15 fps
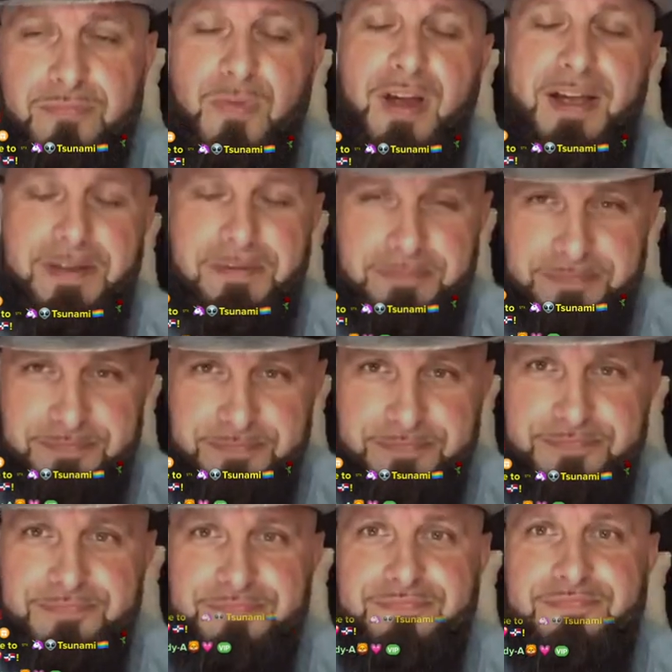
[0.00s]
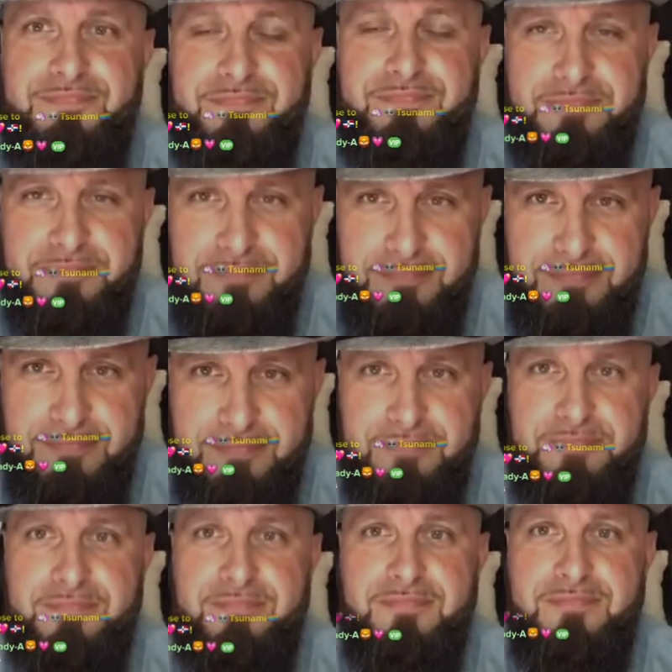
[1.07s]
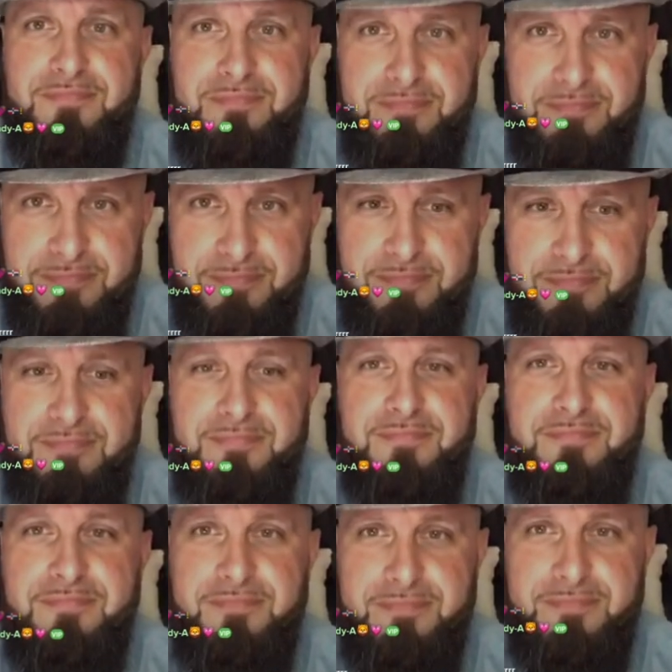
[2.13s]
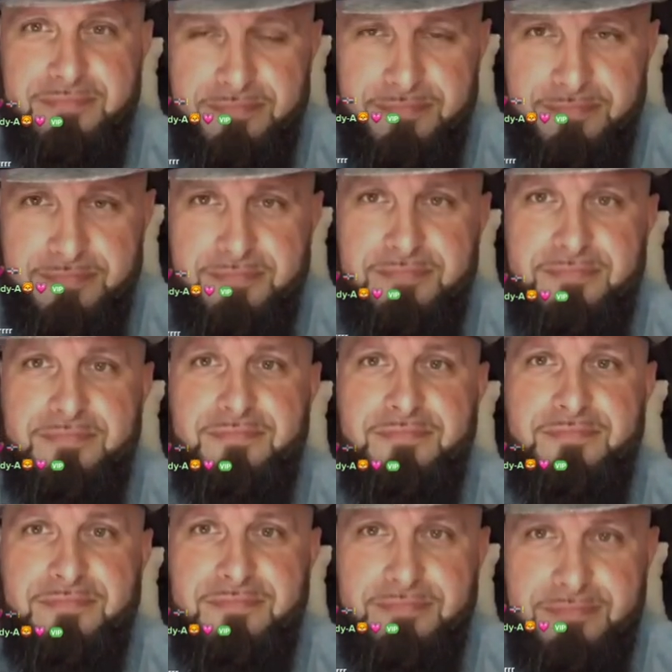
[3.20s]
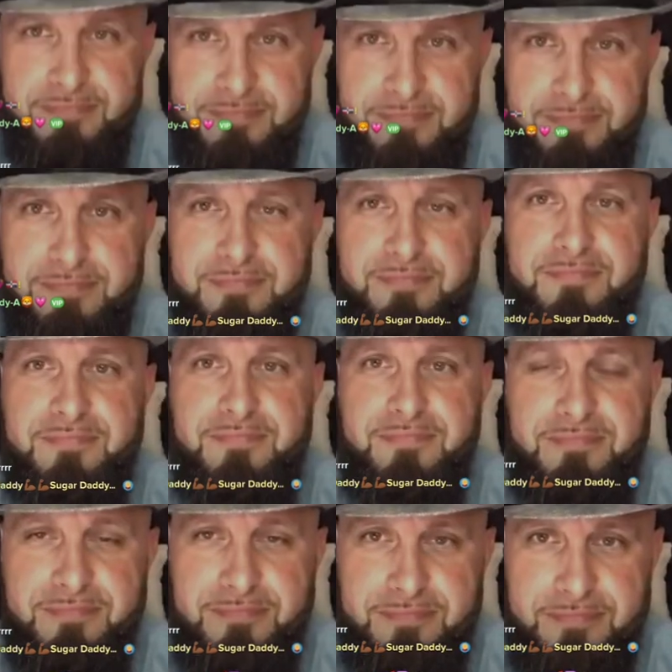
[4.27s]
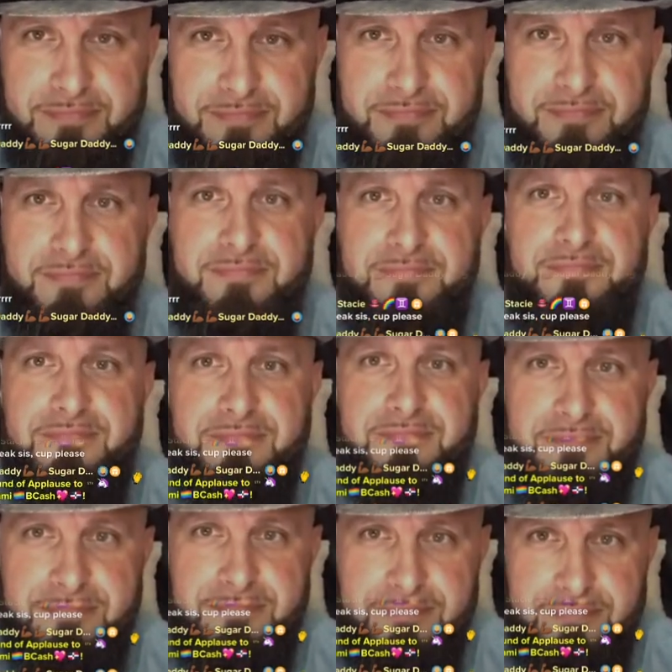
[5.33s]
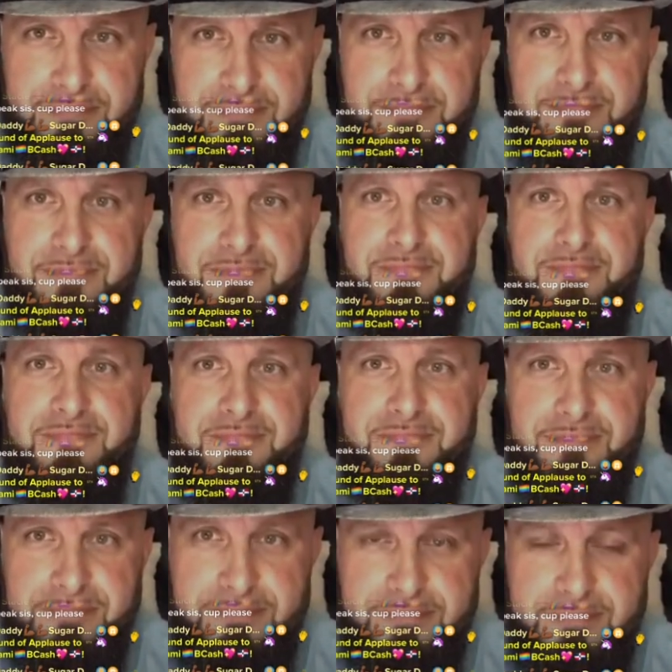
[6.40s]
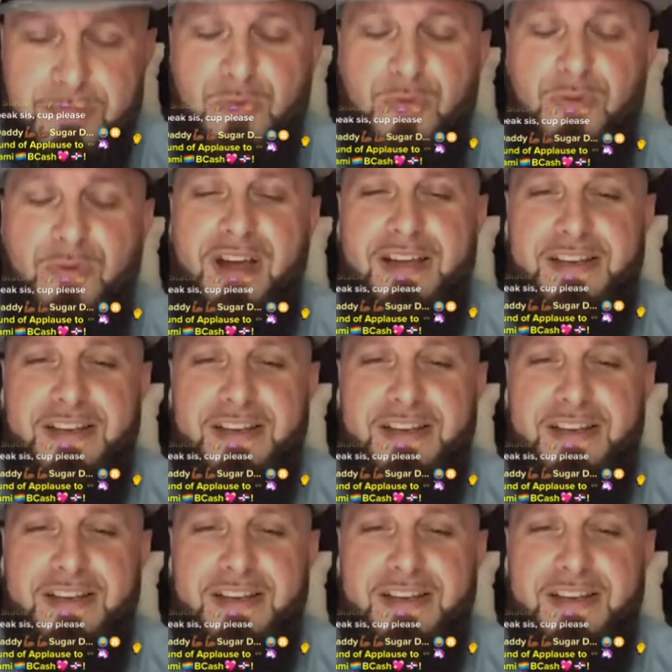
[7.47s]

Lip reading: nothing to do with my sexual preference. Like I say, comedy, talent, entertainment, and content has no gender. It has no sexual